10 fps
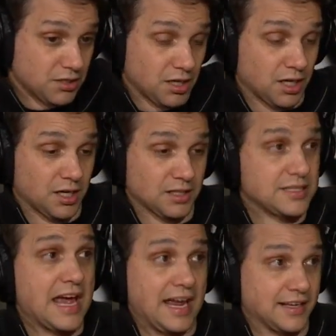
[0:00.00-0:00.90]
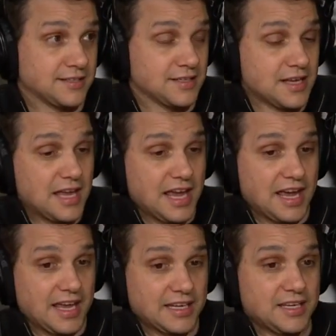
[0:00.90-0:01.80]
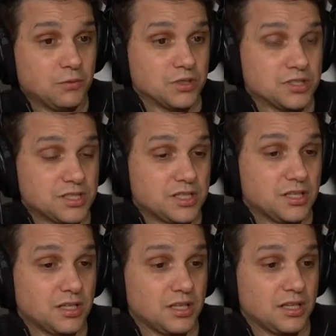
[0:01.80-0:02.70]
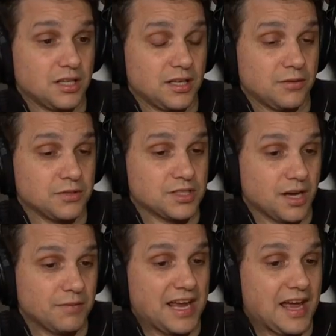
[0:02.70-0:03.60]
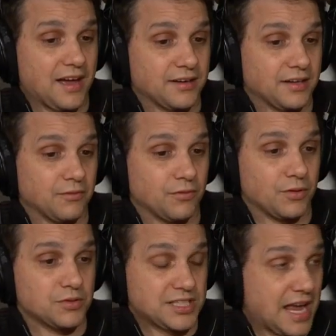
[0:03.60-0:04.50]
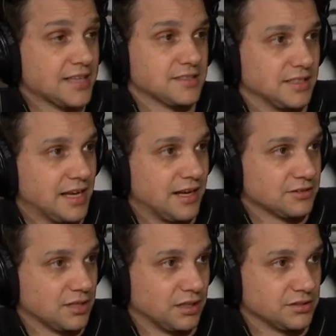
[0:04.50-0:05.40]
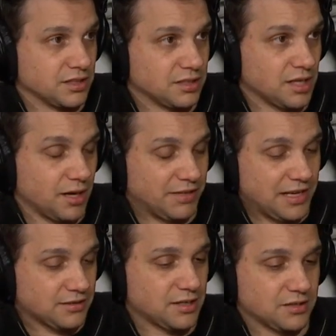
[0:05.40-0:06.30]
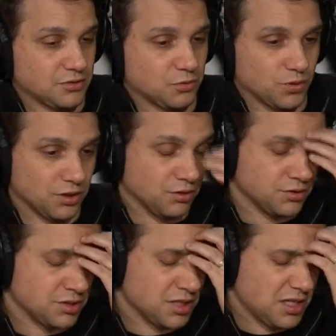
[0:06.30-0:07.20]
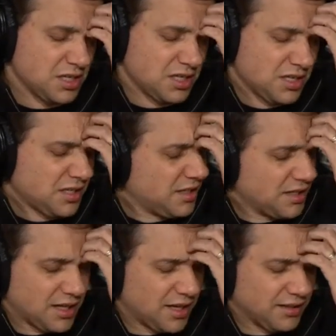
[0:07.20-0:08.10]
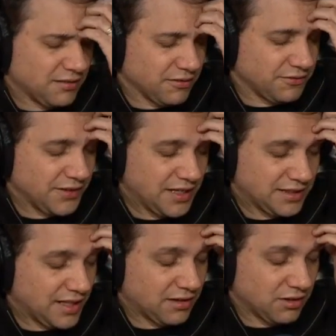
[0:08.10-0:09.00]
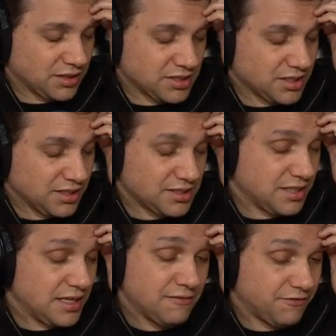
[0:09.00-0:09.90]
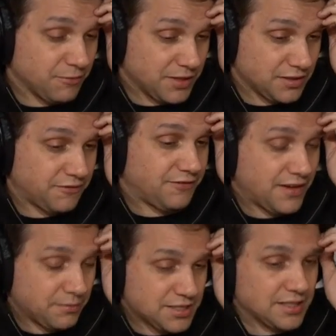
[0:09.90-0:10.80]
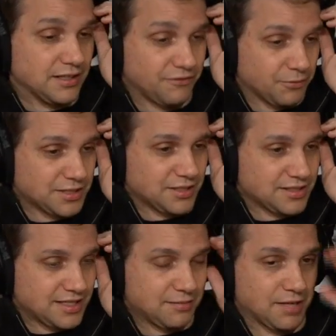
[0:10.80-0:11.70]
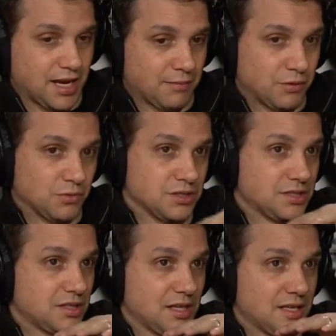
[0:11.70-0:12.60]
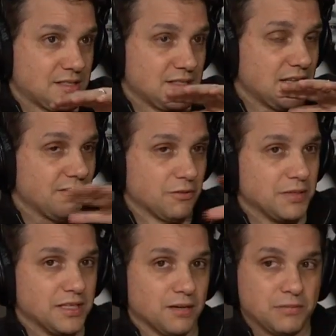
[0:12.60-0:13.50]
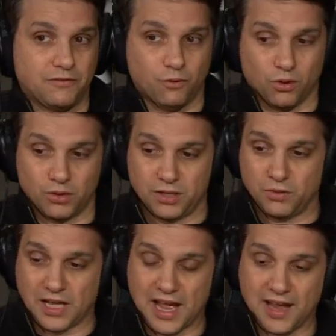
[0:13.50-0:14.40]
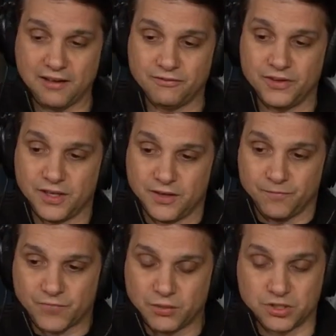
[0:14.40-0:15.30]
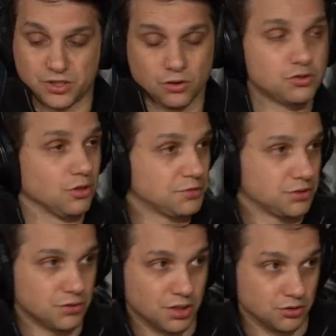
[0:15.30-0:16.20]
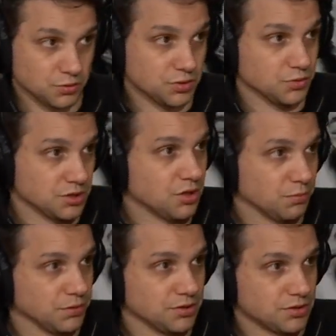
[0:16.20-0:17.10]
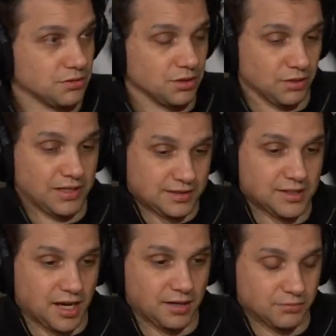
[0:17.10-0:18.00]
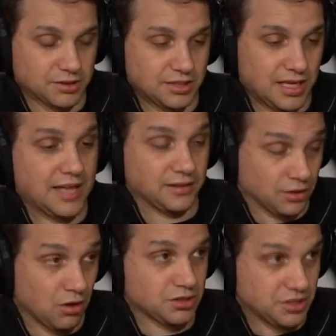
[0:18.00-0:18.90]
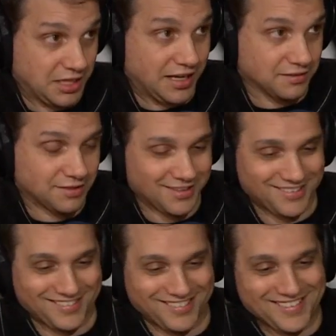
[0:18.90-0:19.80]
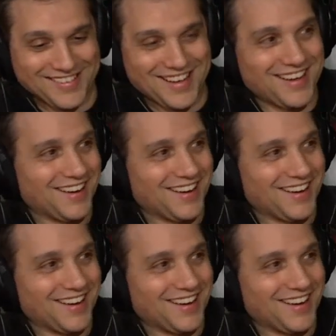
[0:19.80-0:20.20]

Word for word: uh, tanked, and he was uh, it was coming out, and we was casting The Outsiders at the time, and The Outsiders was one of those. Uh, I'll never forget that audition. It's infamous, famous, and infamous at the same time. It was. It's never been done before. He would have. It was Zoetrope Studios, which was Coppola's studio right. at the time, which he hadn't lost yet. He was bleeding